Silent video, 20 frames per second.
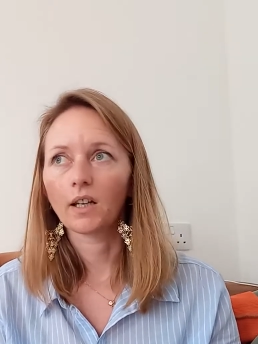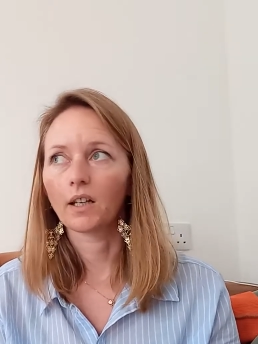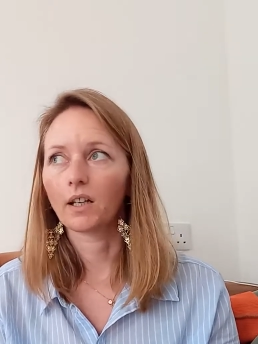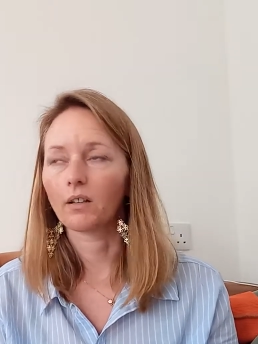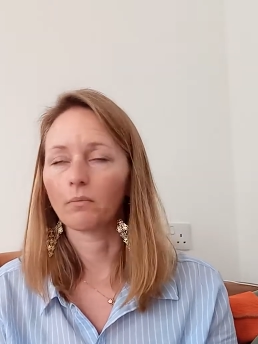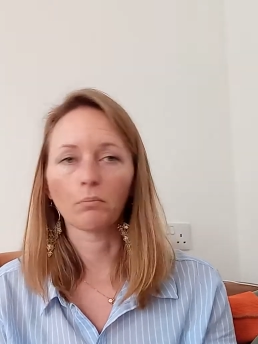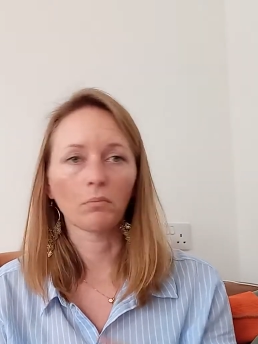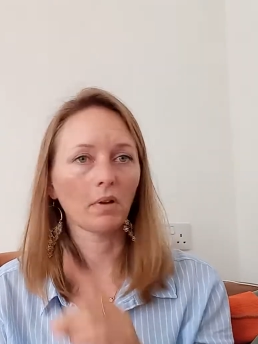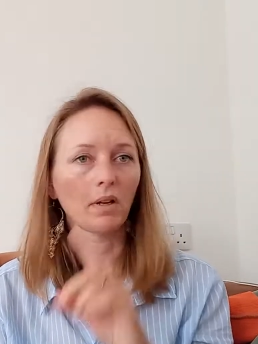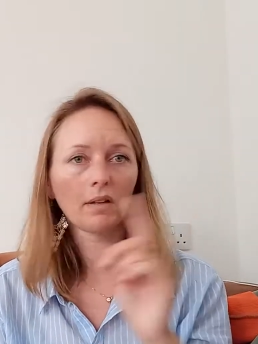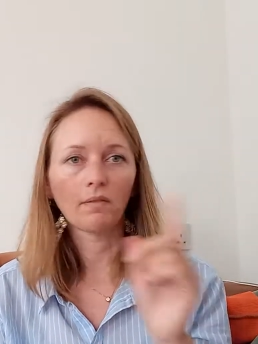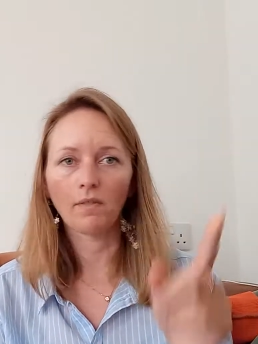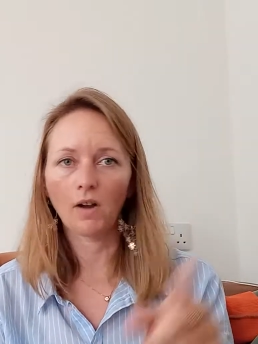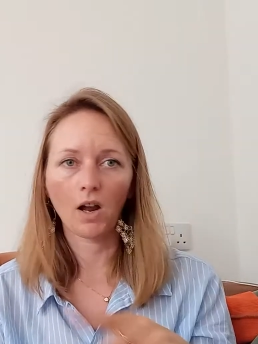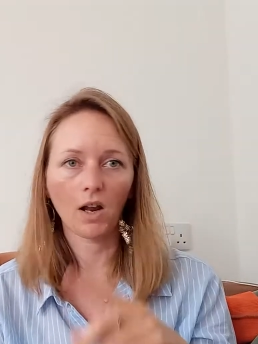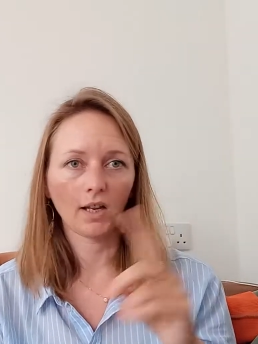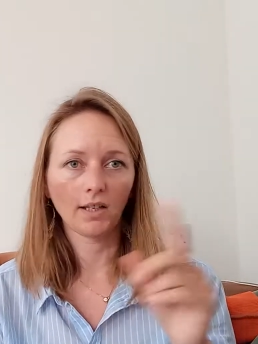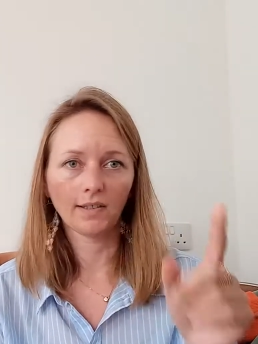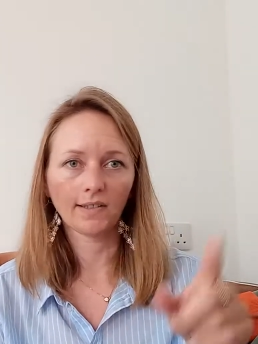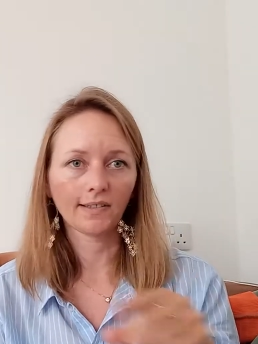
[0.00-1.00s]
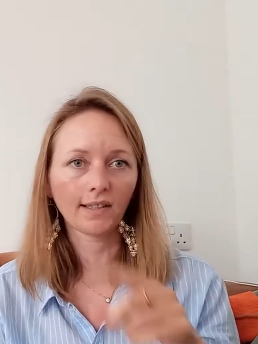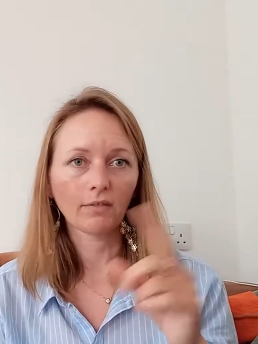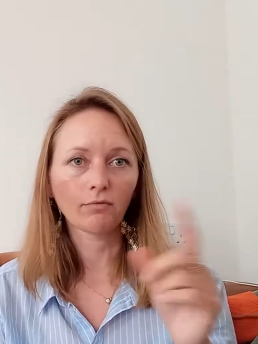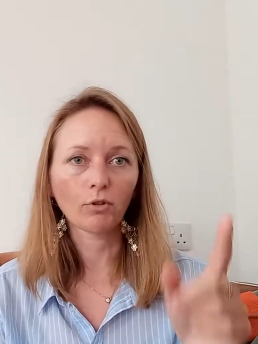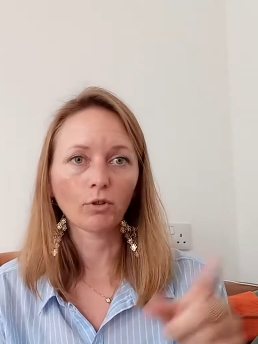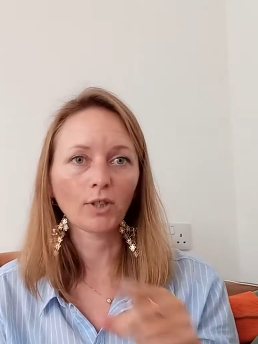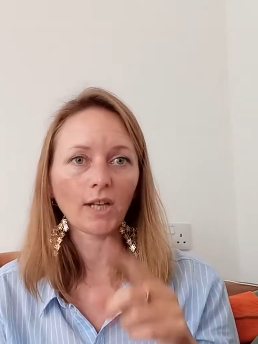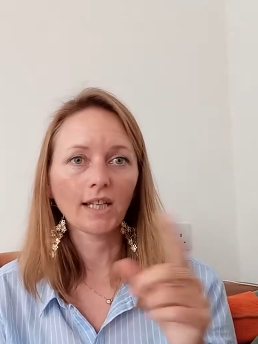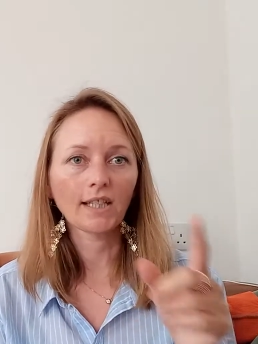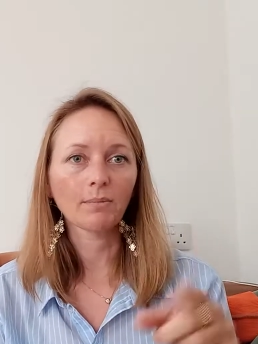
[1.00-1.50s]
And instead of
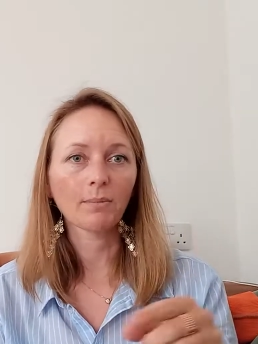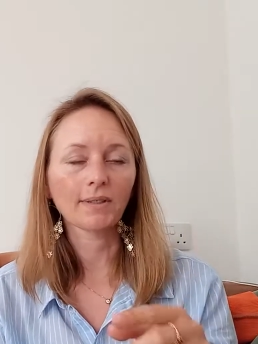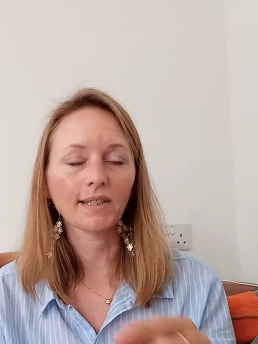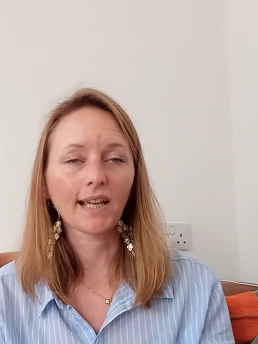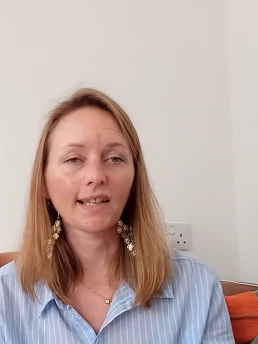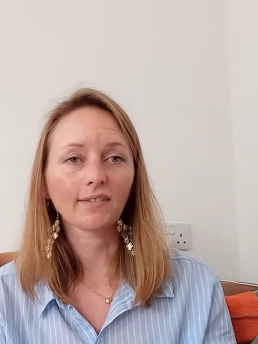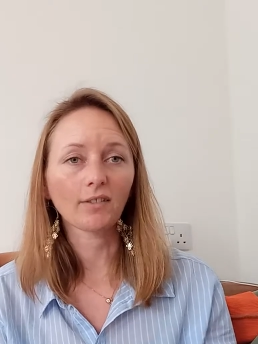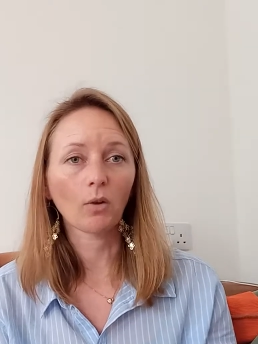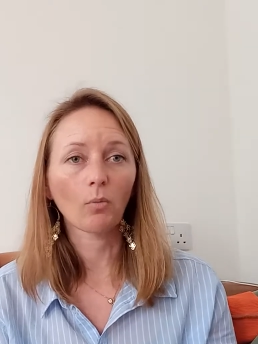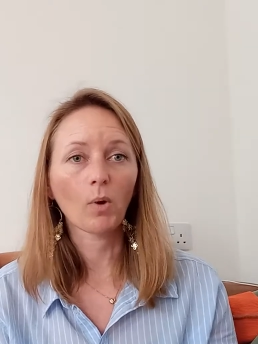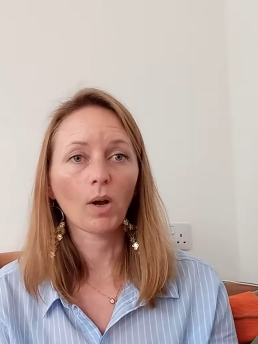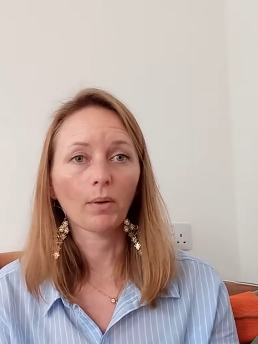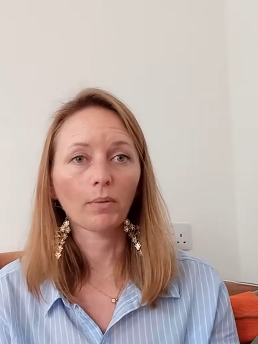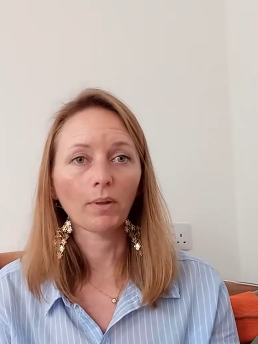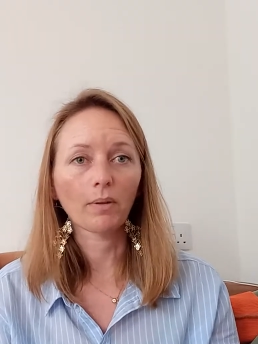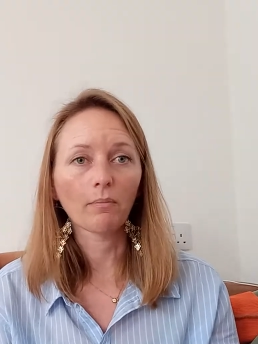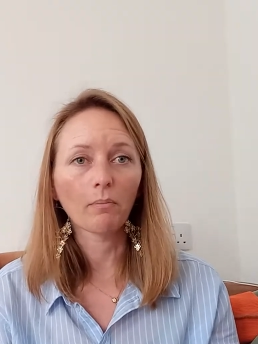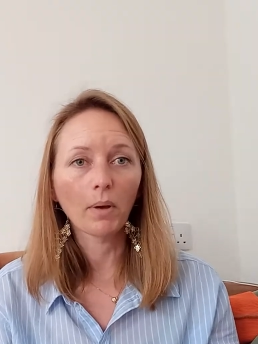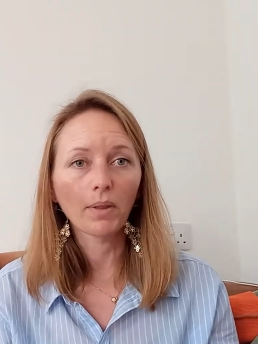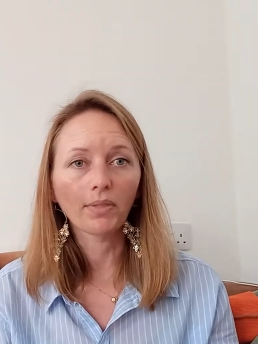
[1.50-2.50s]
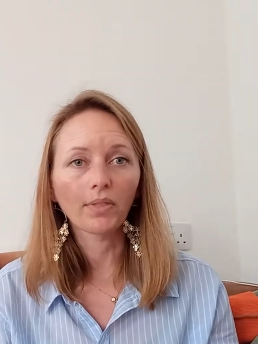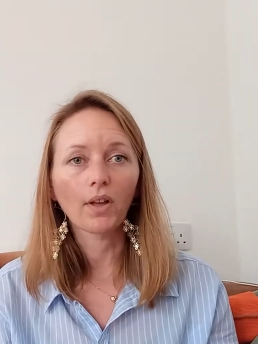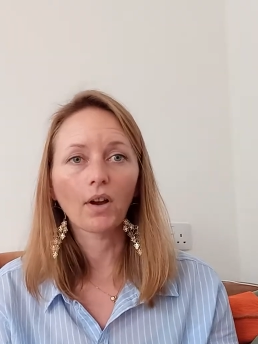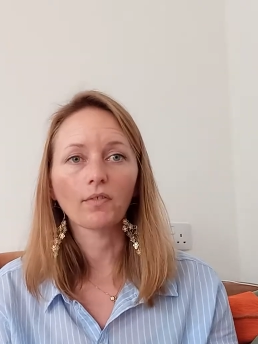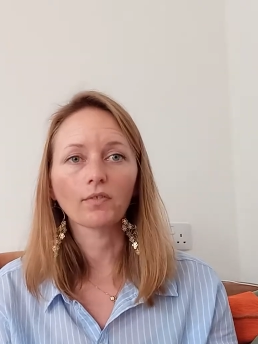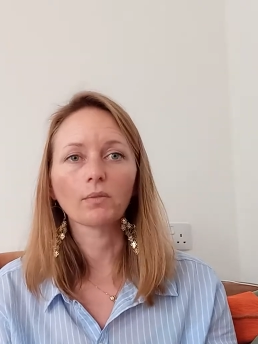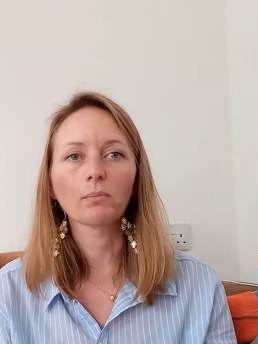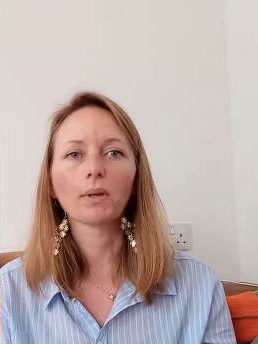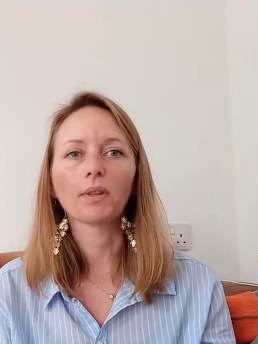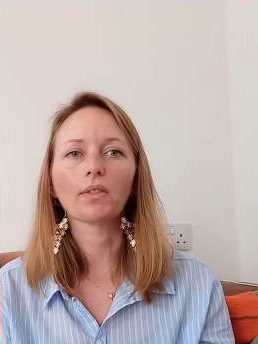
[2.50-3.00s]
rotating my decks, I worked with it month
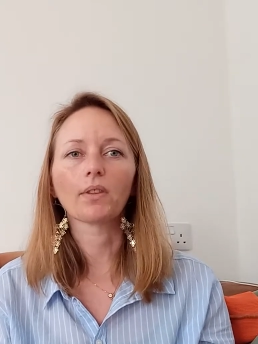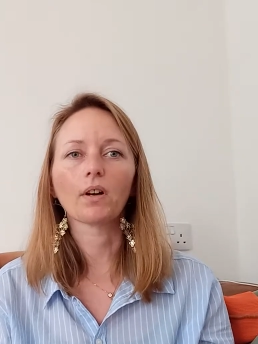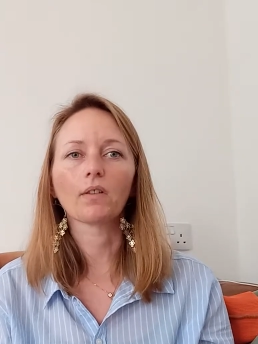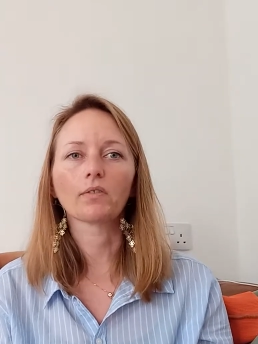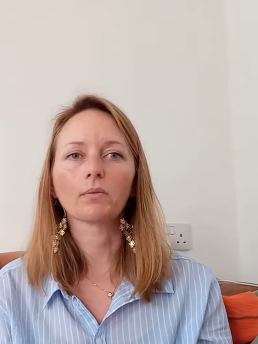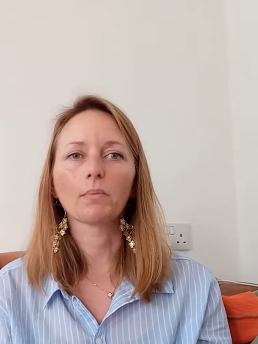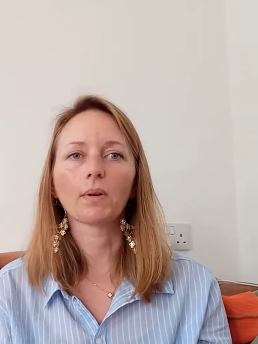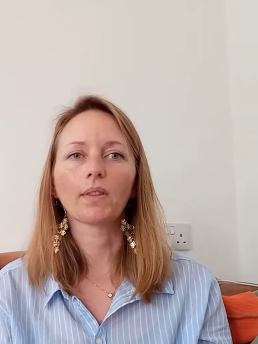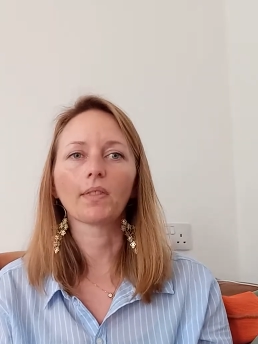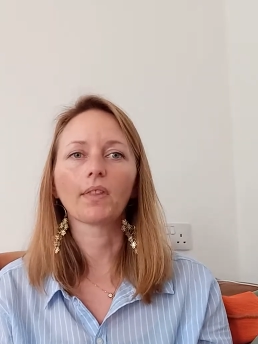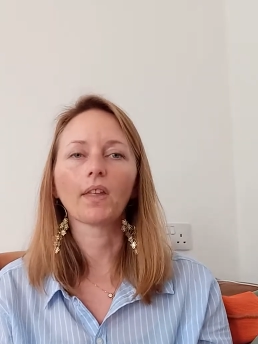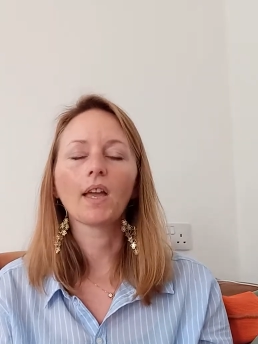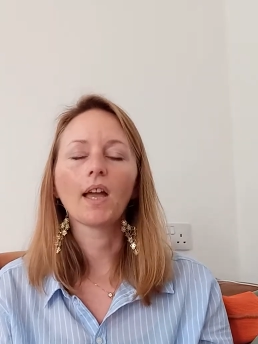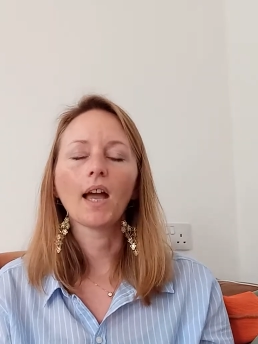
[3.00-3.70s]
after month after month,